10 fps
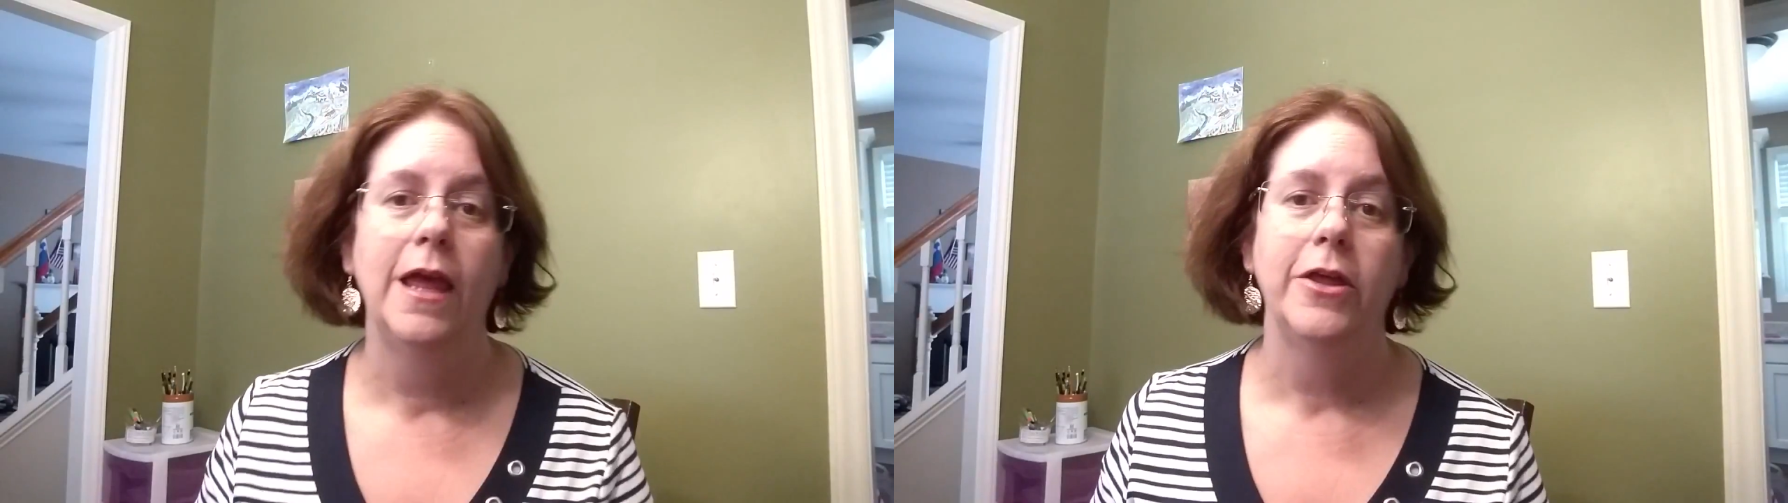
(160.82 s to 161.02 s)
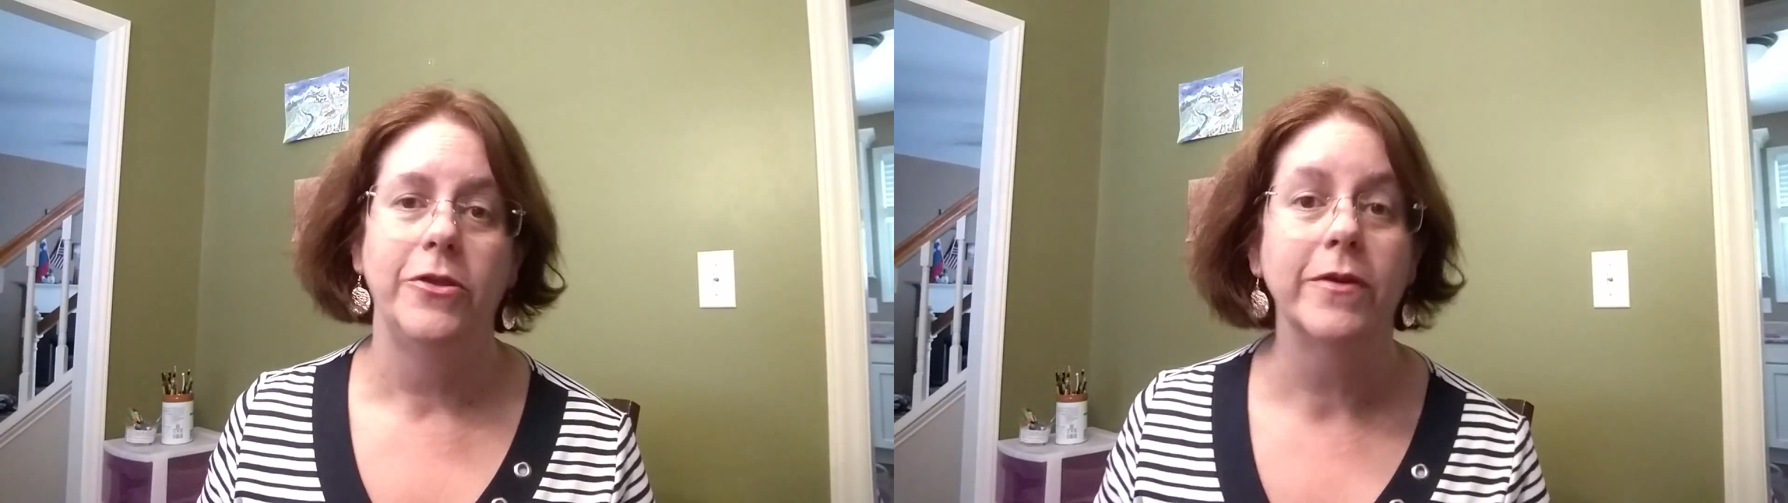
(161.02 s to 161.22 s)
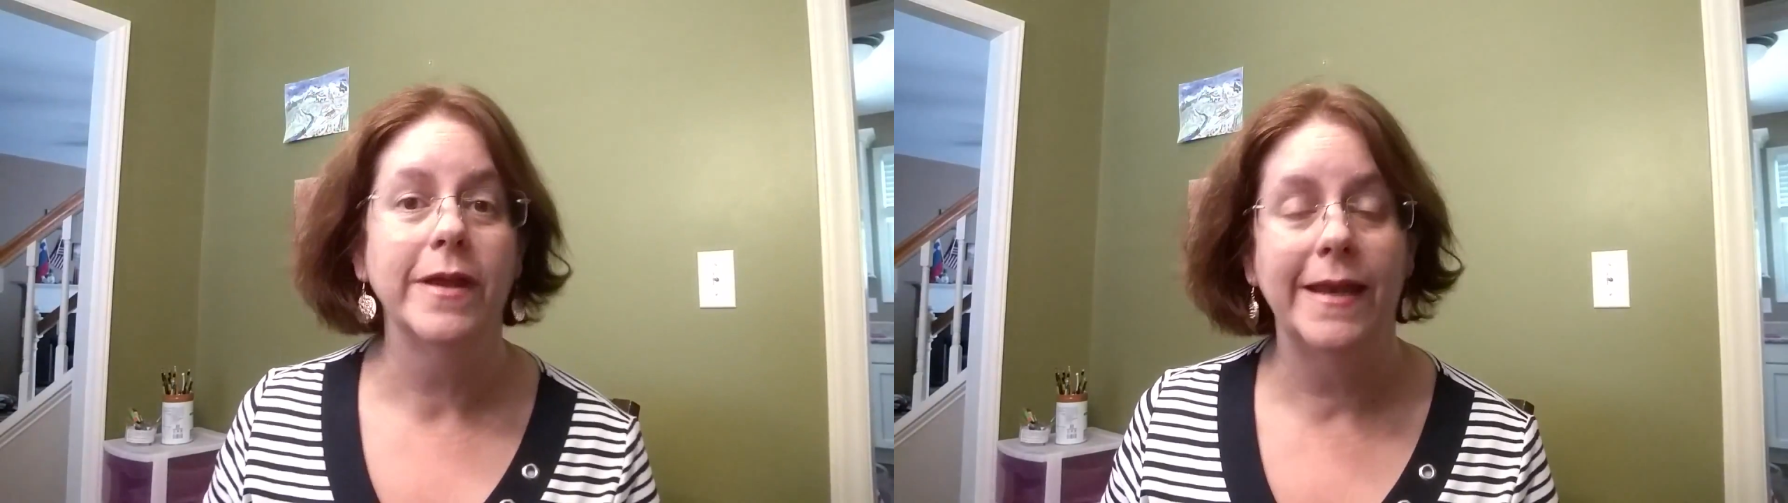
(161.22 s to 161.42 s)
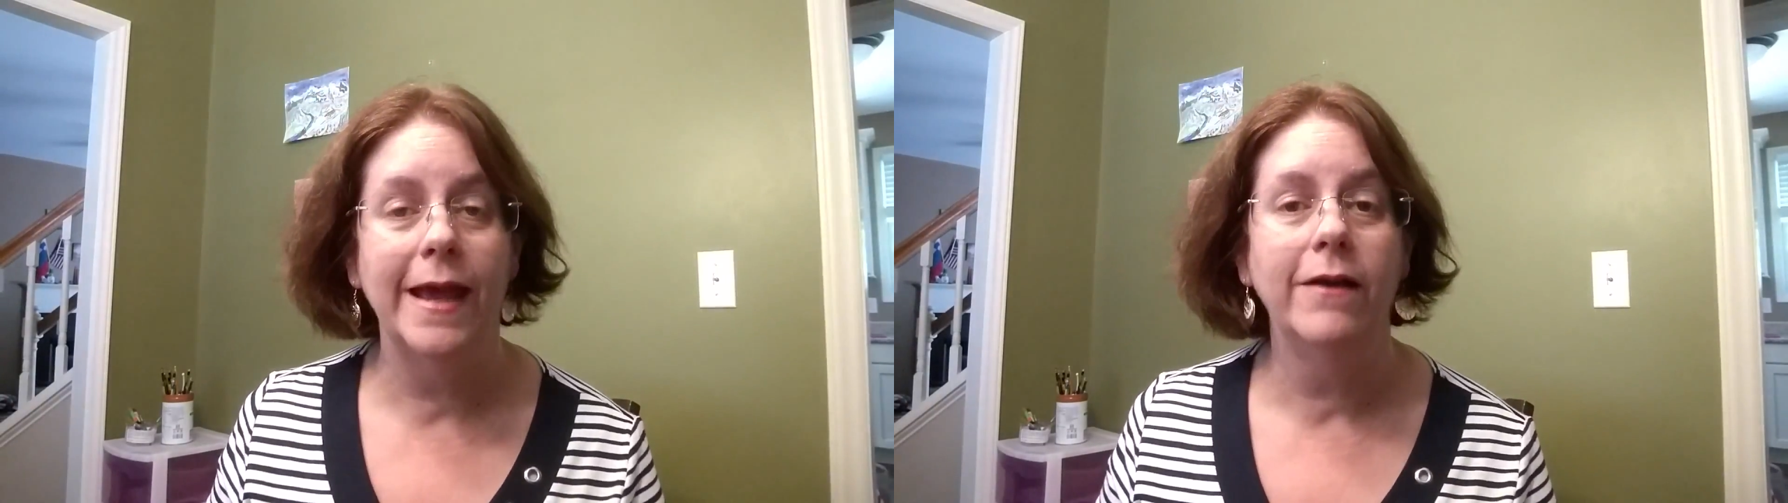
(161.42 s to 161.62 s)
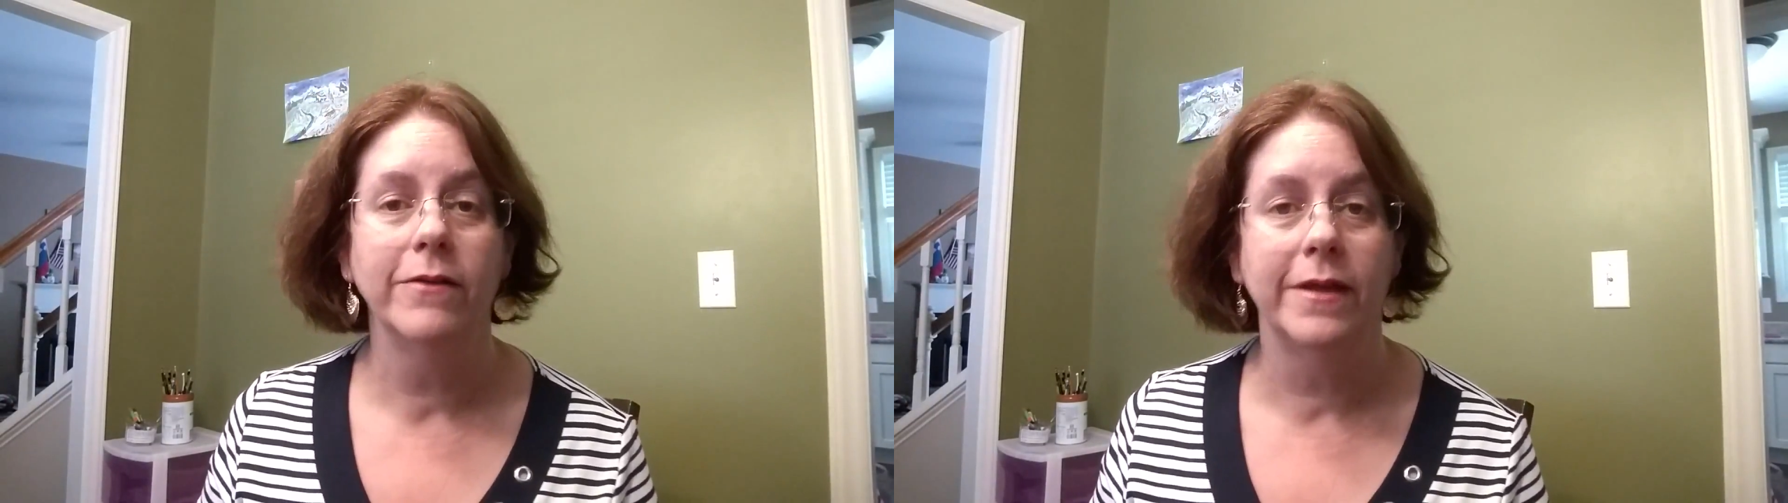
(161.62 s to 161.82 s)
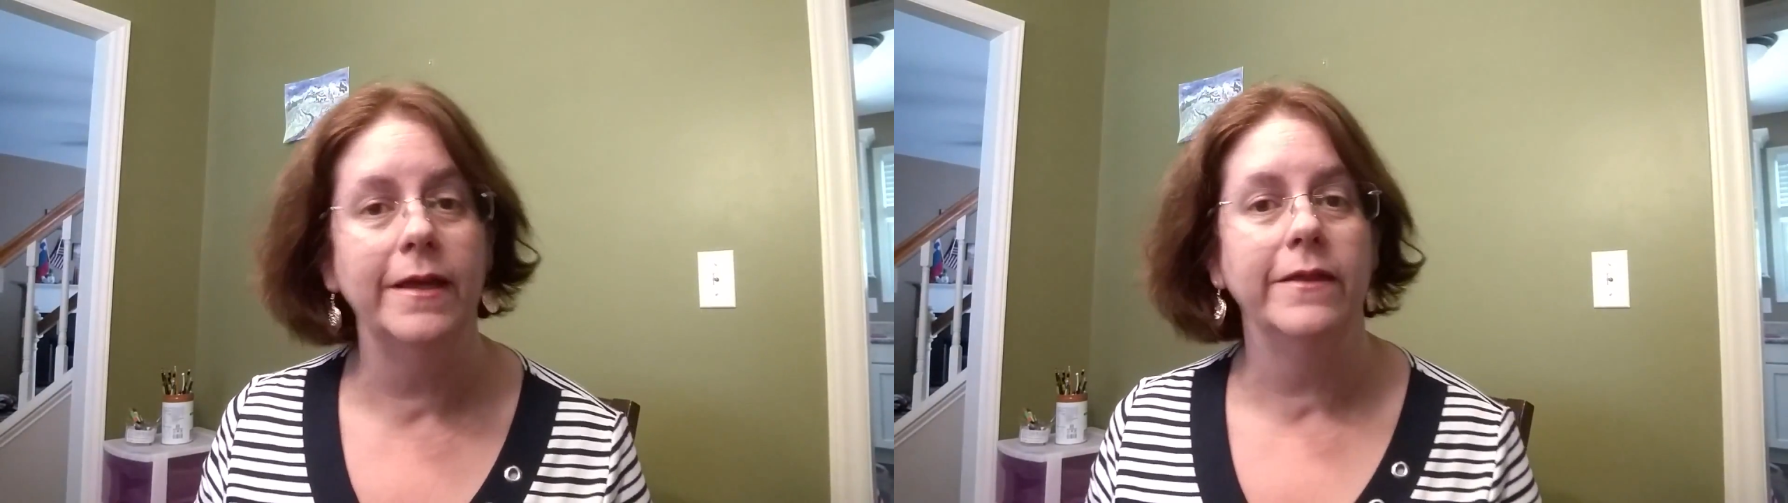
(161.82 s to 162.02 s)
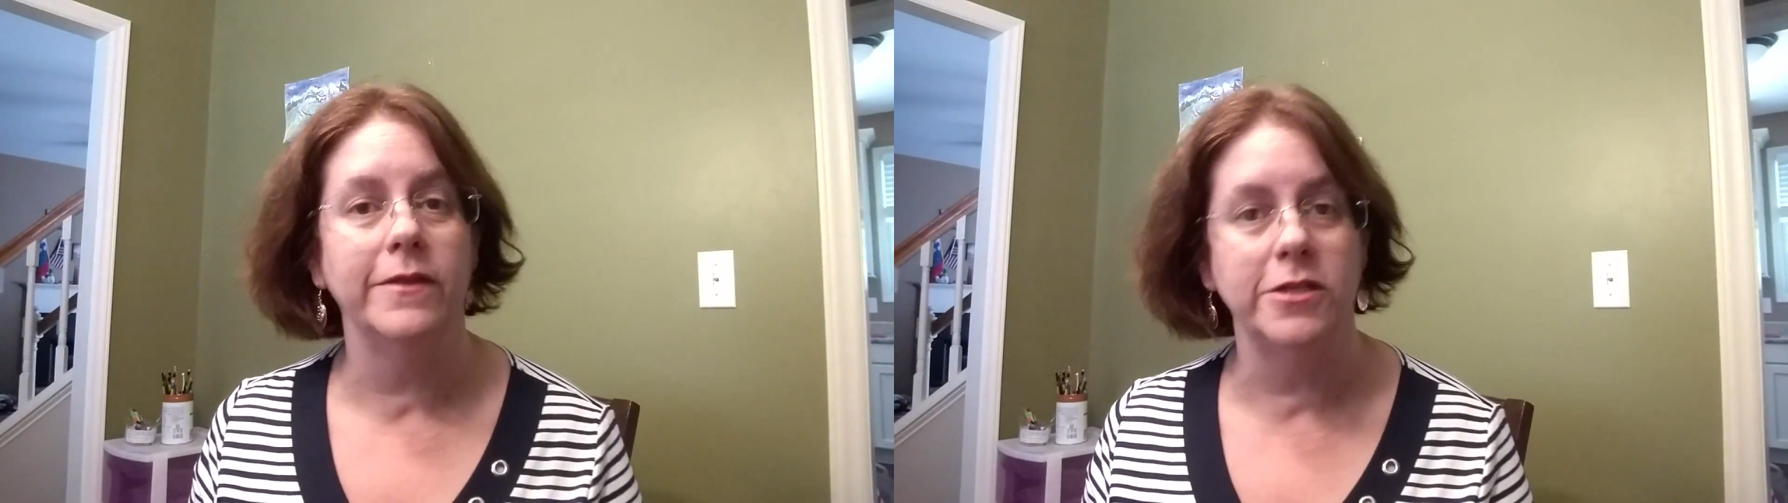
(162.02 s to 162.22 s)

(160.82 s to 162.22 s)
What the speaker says: you can now get the